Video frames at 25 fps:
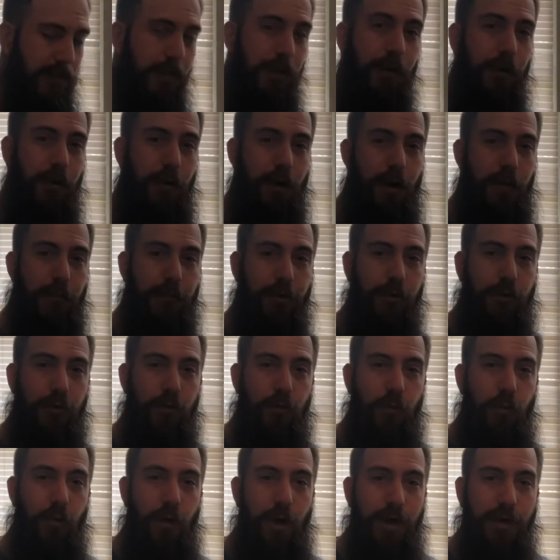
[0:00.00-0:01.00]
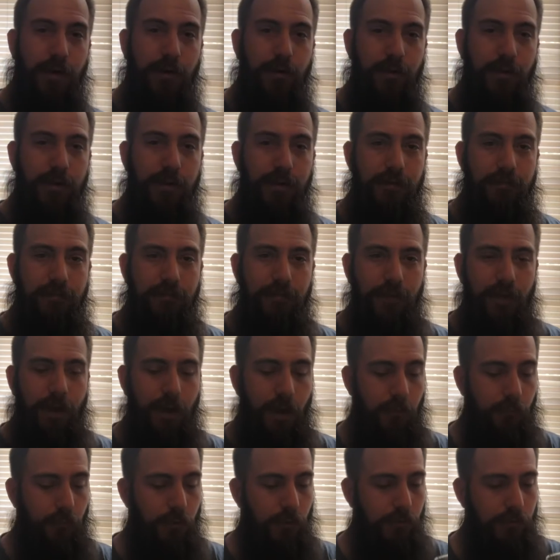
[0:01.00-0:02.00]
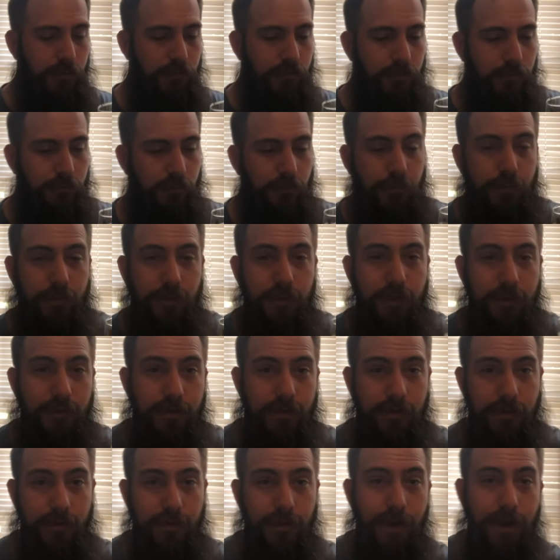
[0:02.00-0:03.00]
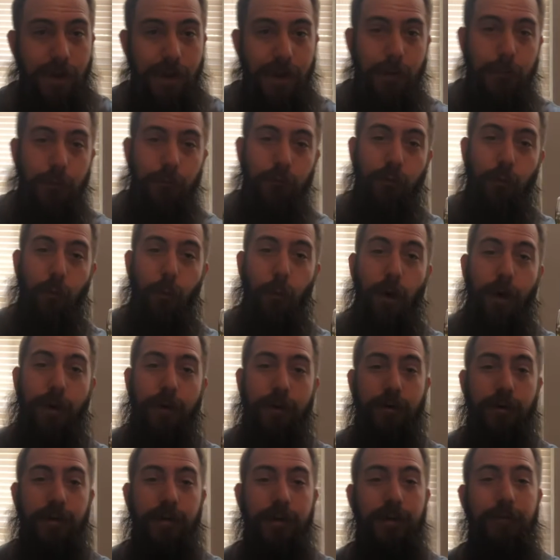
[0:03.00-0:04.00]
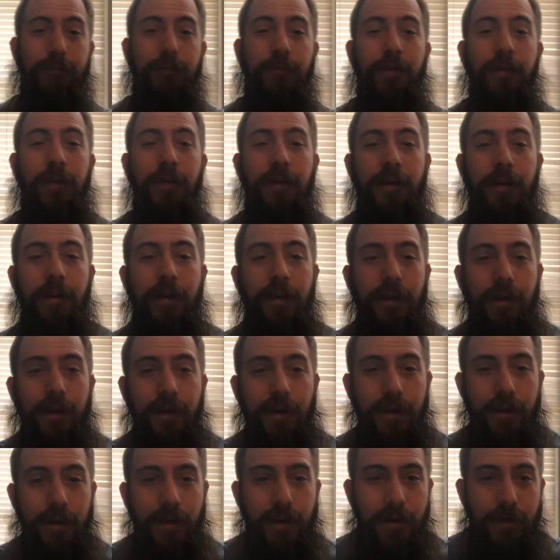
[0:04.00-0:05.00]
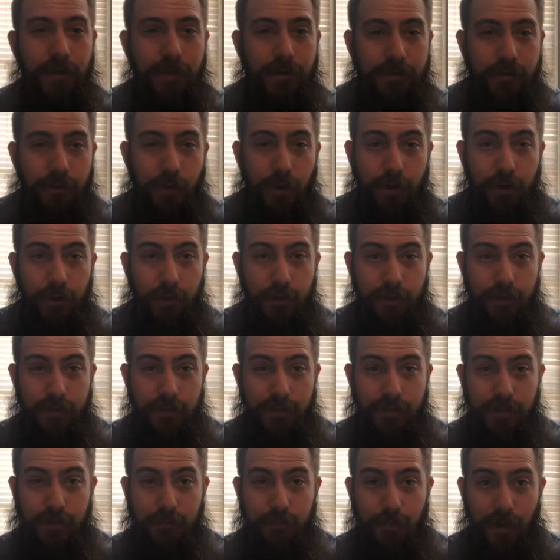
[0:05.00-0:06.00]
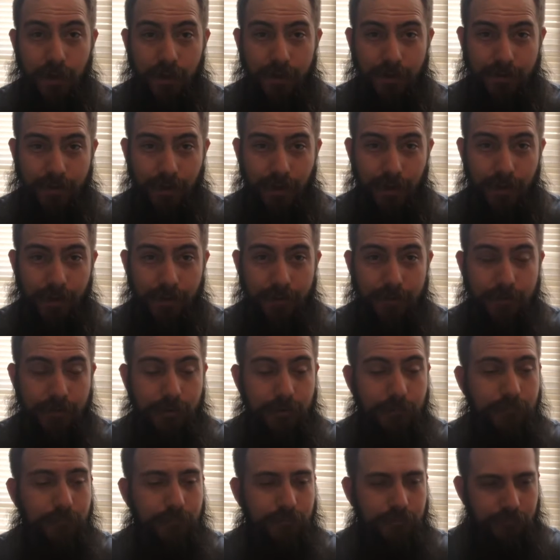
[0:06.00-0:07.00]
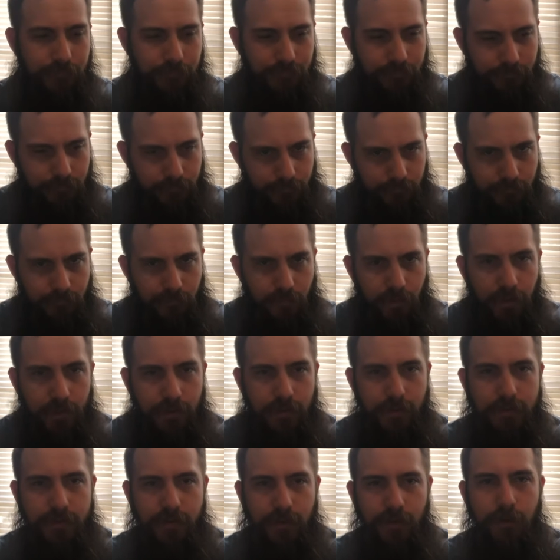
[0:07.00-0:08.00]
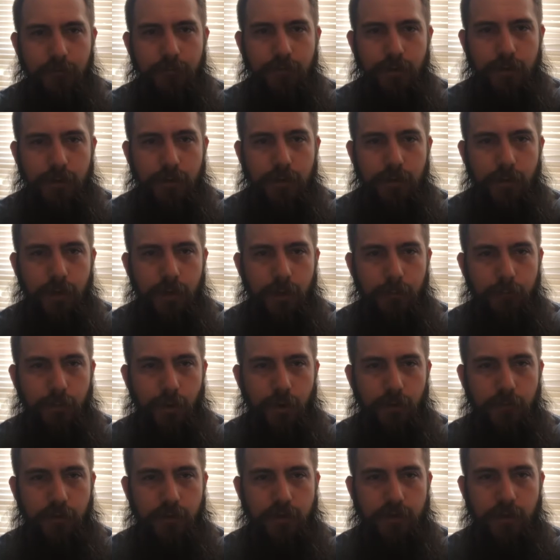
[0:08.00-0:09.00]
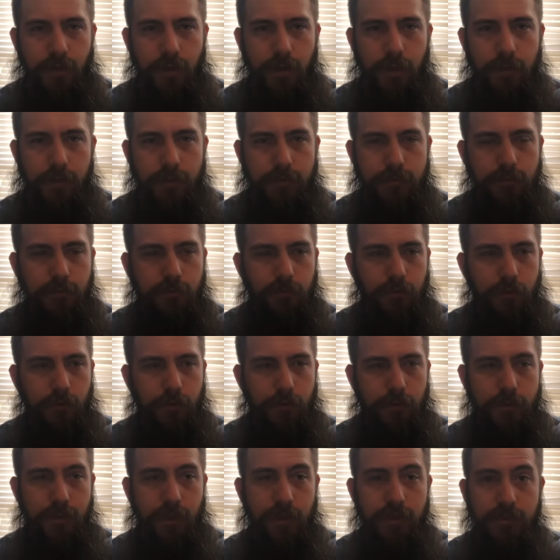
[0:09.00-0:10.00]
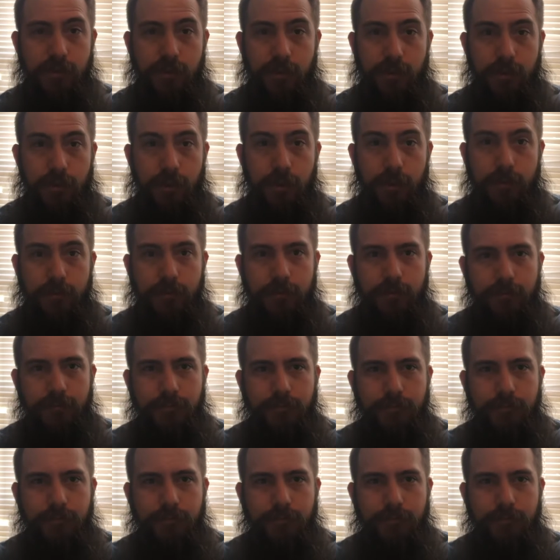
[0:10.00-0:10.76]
comical winery. I won't repeat the name of the winery so I don't get demonetized. It's lovely and perfect sized for a tasting glass.